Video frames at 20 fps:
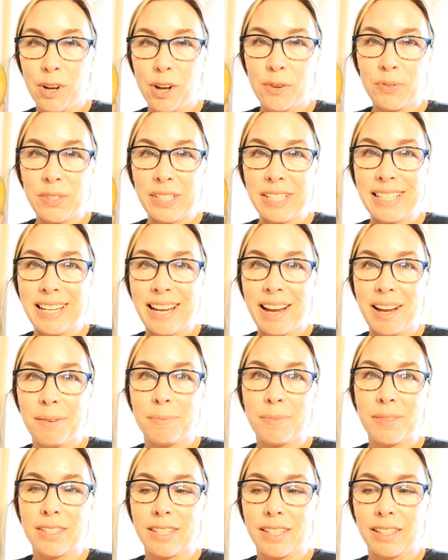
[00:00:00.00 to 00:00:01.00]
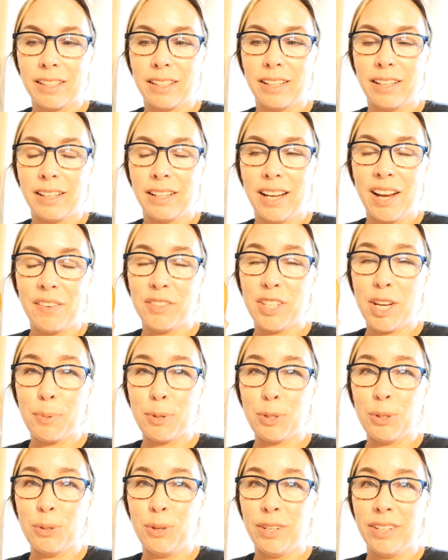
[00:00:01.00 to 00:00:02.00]
oftentimes have the
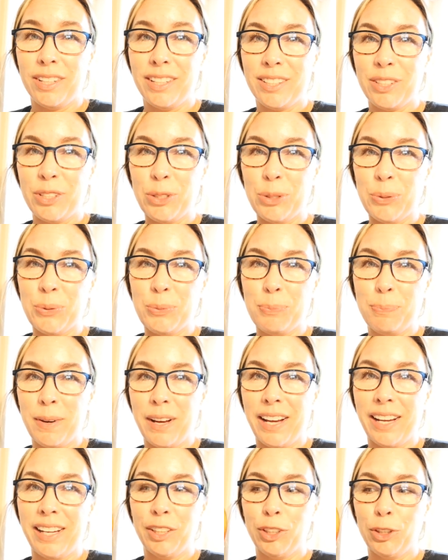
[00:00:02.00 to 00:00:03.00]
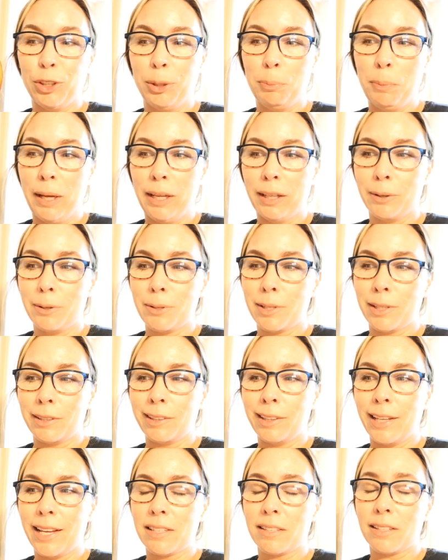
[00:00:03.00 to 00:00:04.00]
opportunity to buy good mangoes, and the
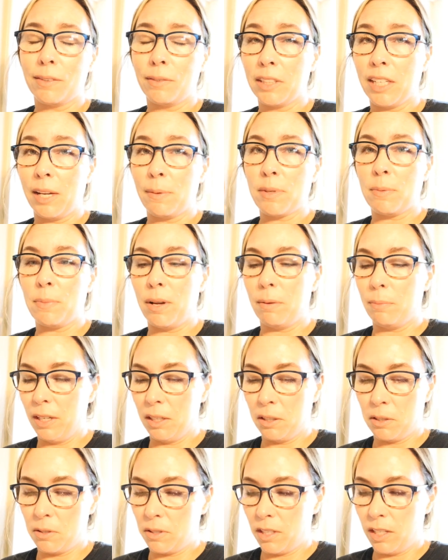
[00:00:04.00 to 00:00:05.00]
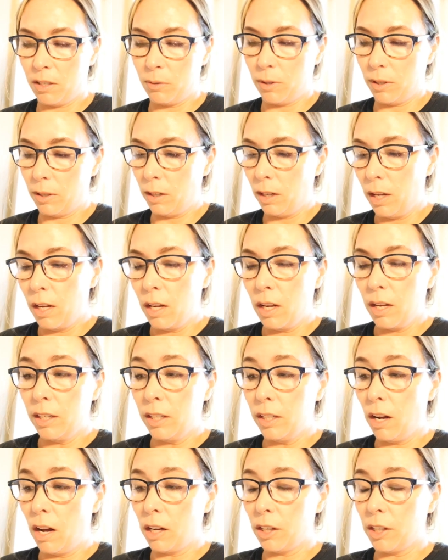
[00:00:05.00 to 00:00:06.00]
last several times I bought mangoes, they were
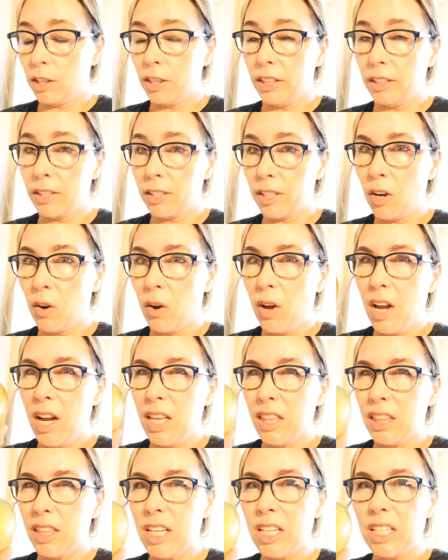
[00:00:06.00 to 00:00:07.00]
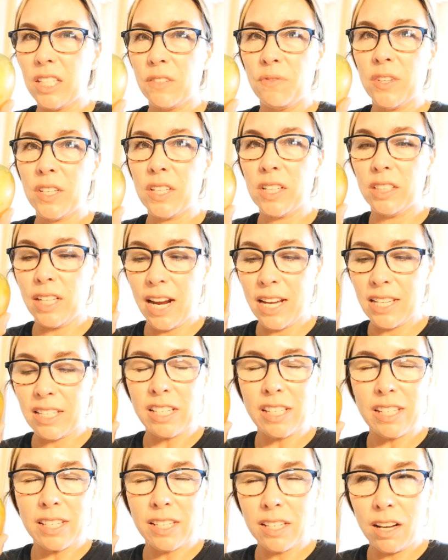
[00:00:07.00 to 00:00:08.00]
not good. So these feel nice
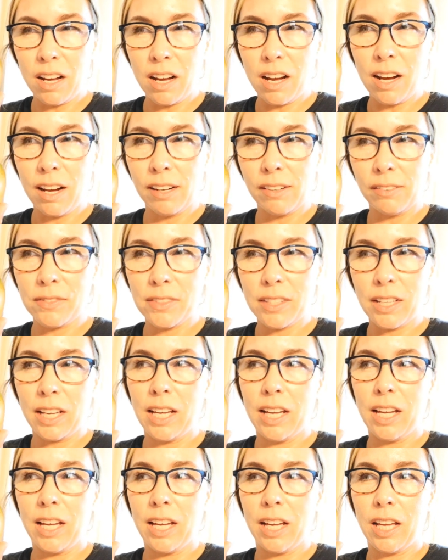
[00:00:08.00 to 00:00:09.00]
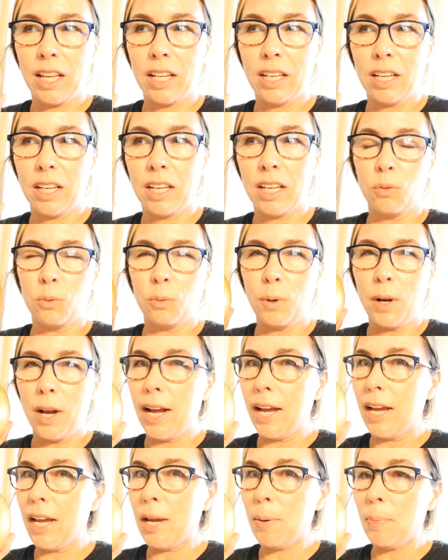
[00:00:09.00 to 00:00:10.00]
and soft and
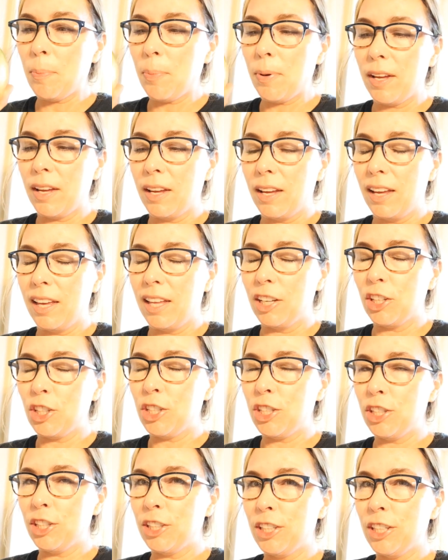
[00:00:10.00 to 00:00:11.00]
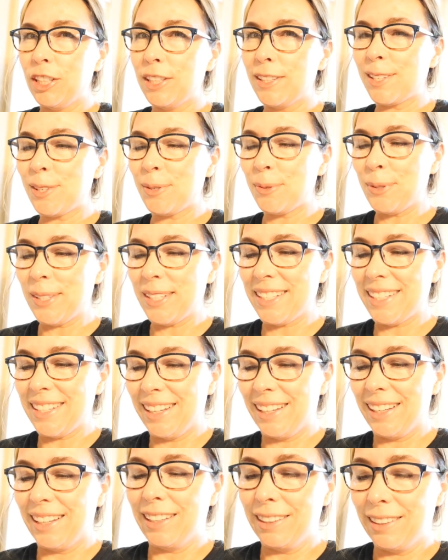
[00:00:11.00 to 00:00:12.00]
ripe and good, so we'll
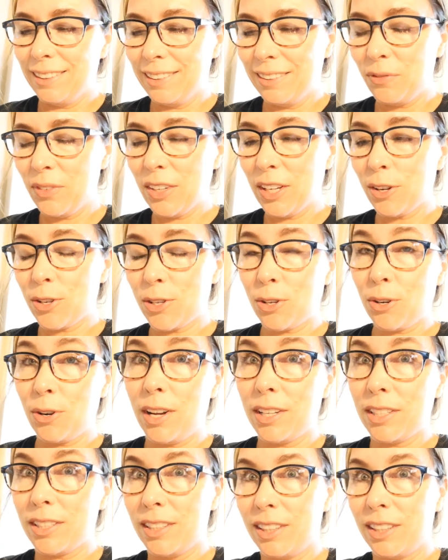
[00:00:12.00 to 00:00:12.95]
see. Fingers crossed